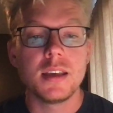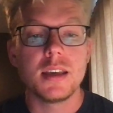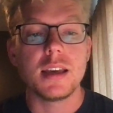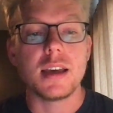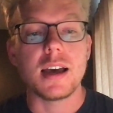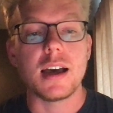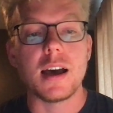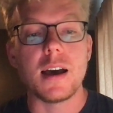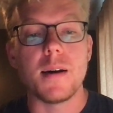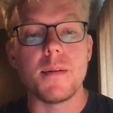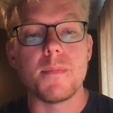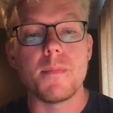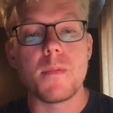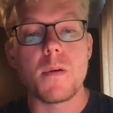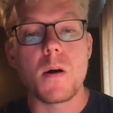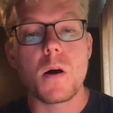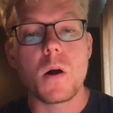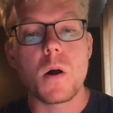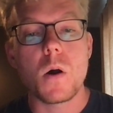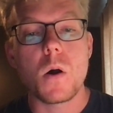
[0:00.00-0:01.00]
Um,
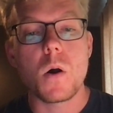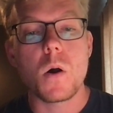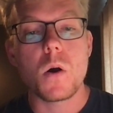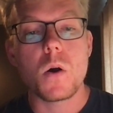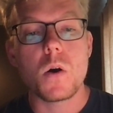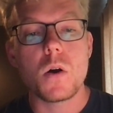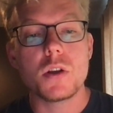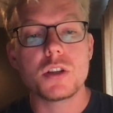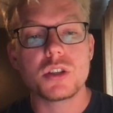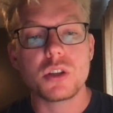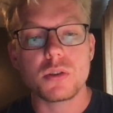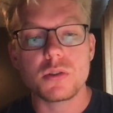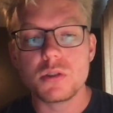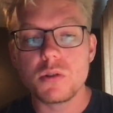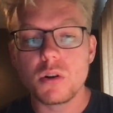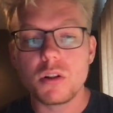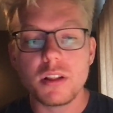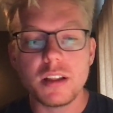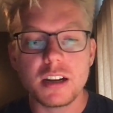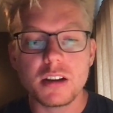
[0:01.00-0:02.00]
so there's
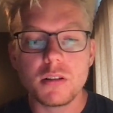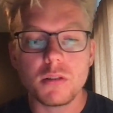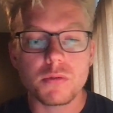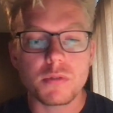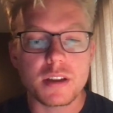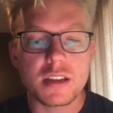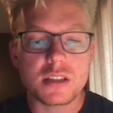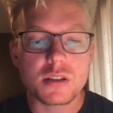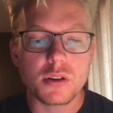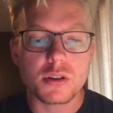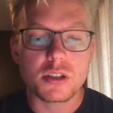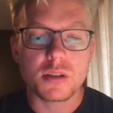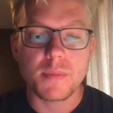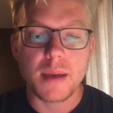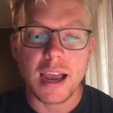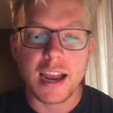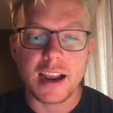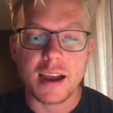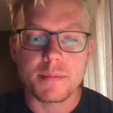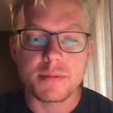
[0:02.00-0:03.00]
no clinical research to
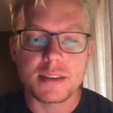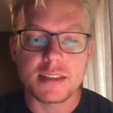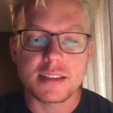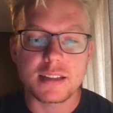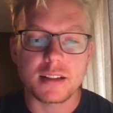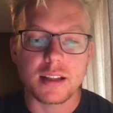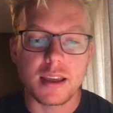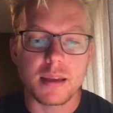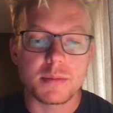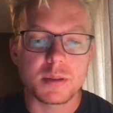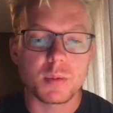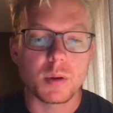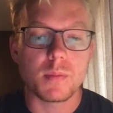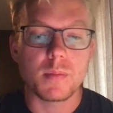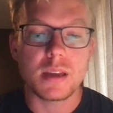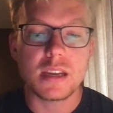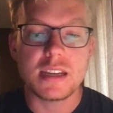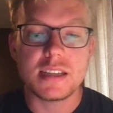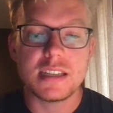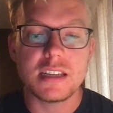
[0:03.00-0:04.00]
back up these claims, but
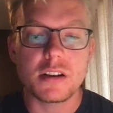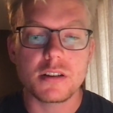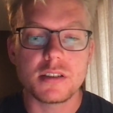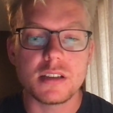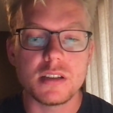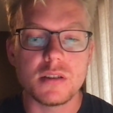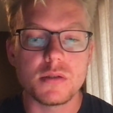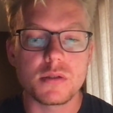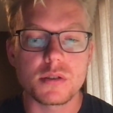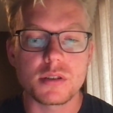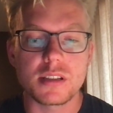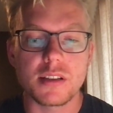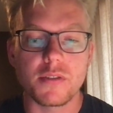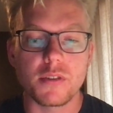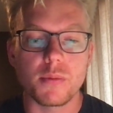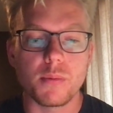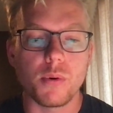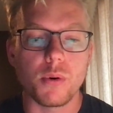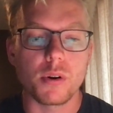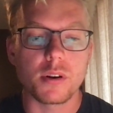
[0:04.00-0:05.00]
many TRT users have
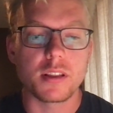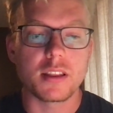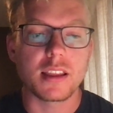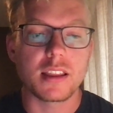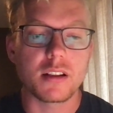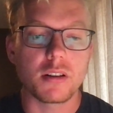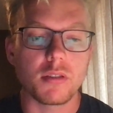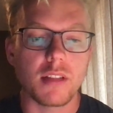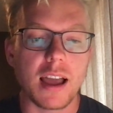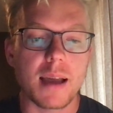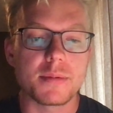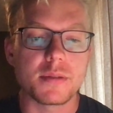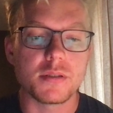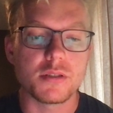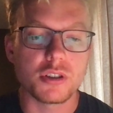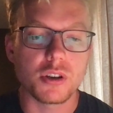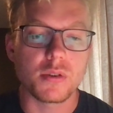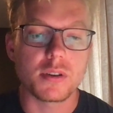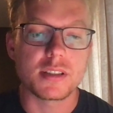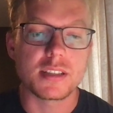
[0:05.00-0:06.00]
reported that their labs have
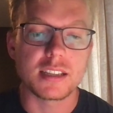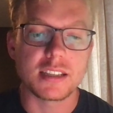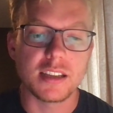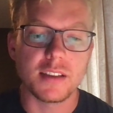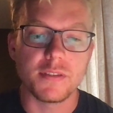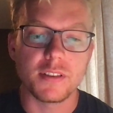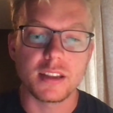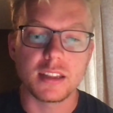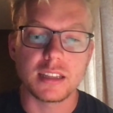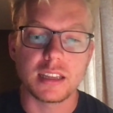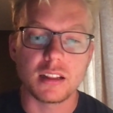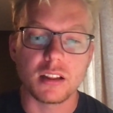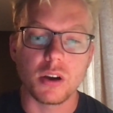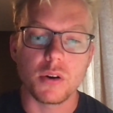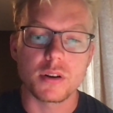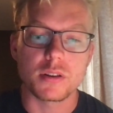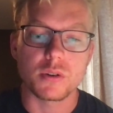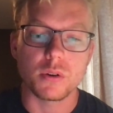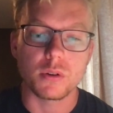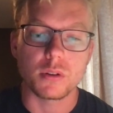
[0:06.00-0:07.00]
shown a significantly
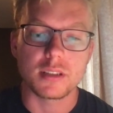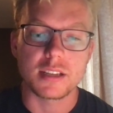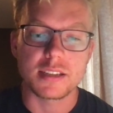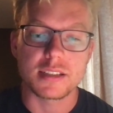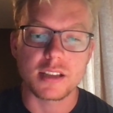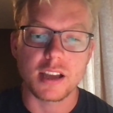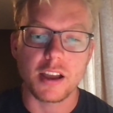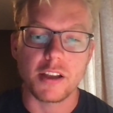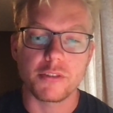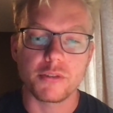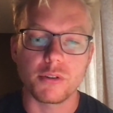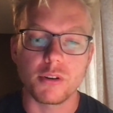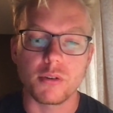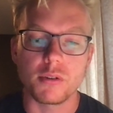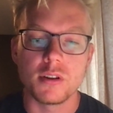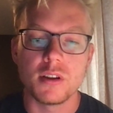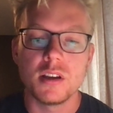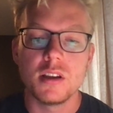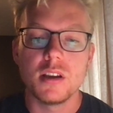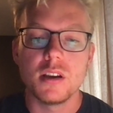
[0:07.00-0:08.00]
lower total
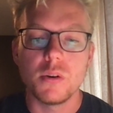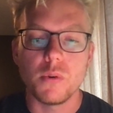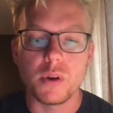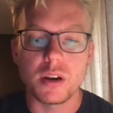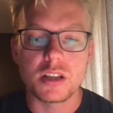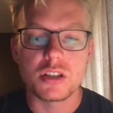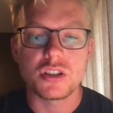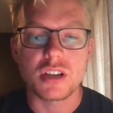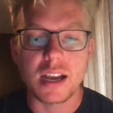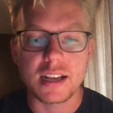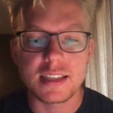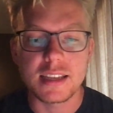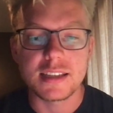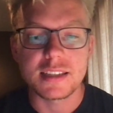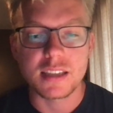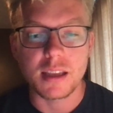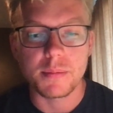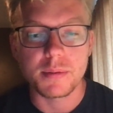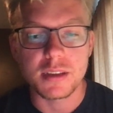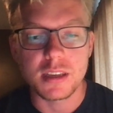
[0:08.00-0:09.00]
testosterone when injecting
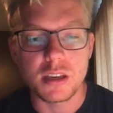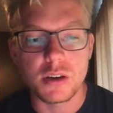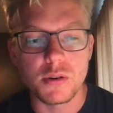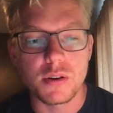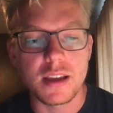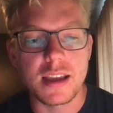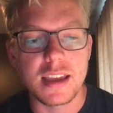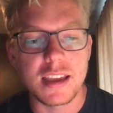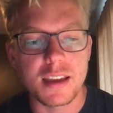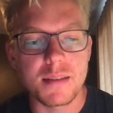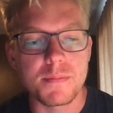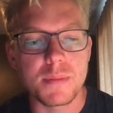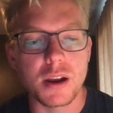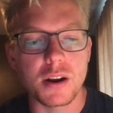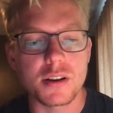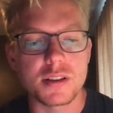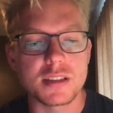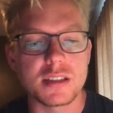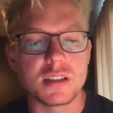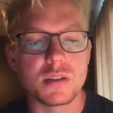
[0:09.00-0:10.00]
sub Q in
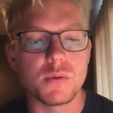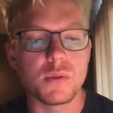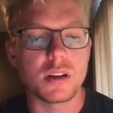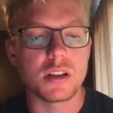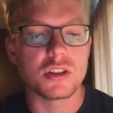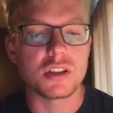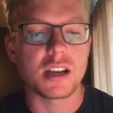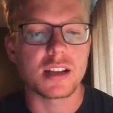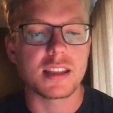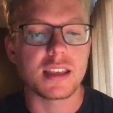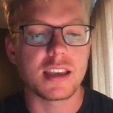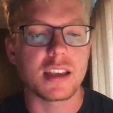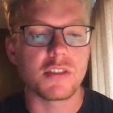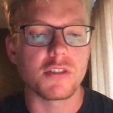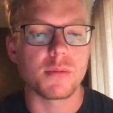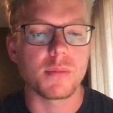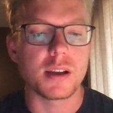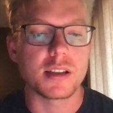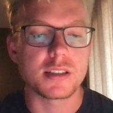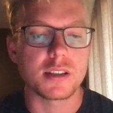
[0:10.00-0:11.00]
comparison to when injecting
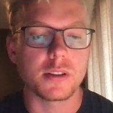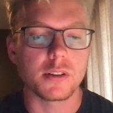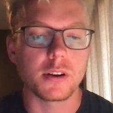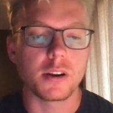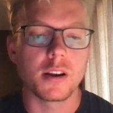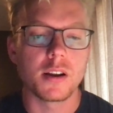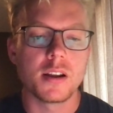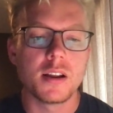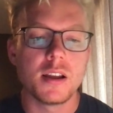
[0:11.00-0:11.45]
intramuscular,